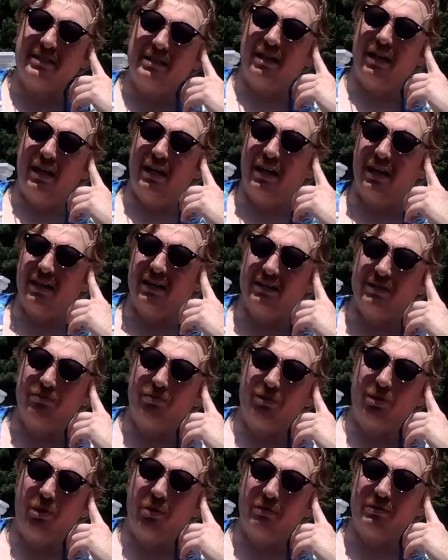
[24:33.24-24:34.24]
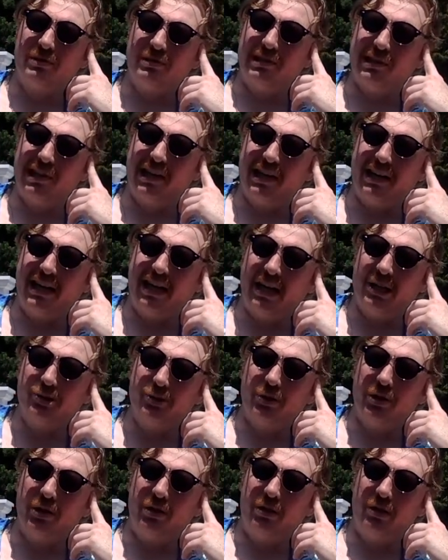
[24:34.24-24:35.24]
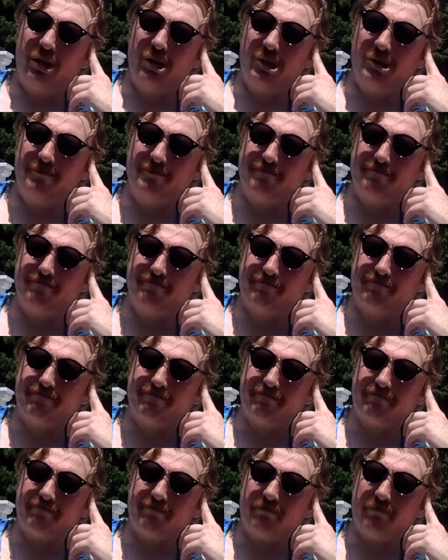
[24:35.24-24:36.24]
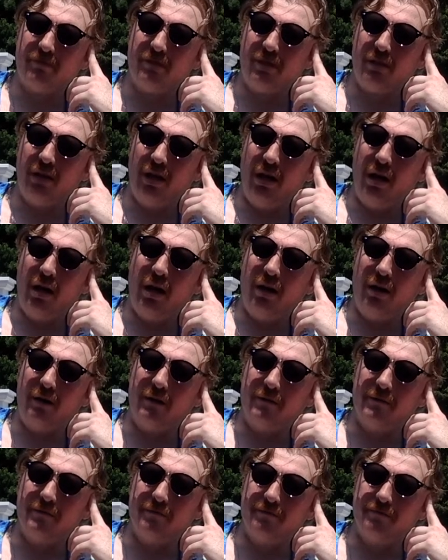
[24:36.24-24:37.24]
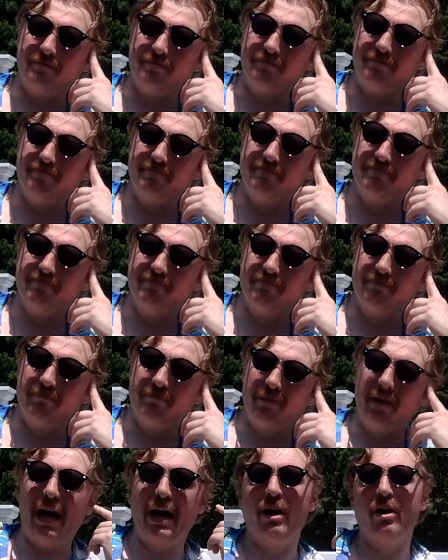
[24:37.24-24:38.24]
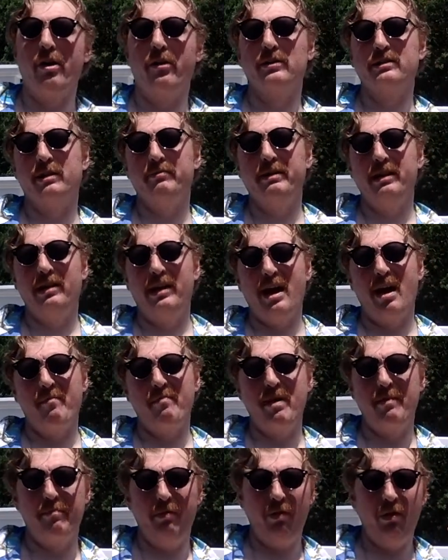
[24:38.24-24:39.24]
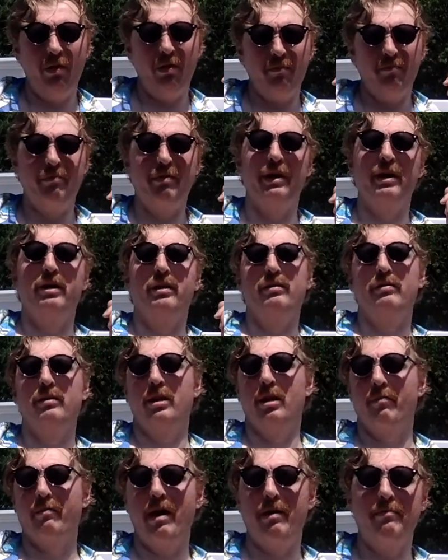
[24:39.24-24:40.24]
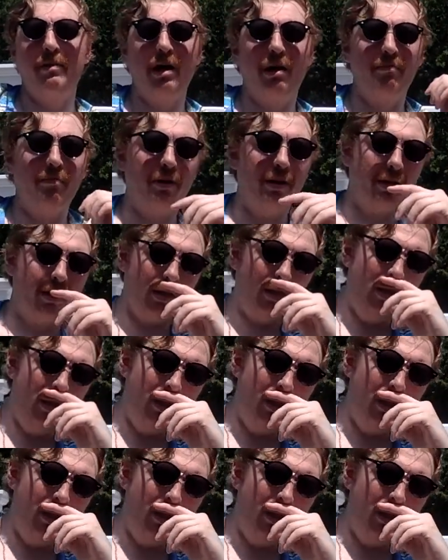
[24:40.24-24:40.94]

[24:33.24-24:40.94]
because we're going to the lake house with Earl. I don't know. There's gonna be a lot of people, but maybe I'll bring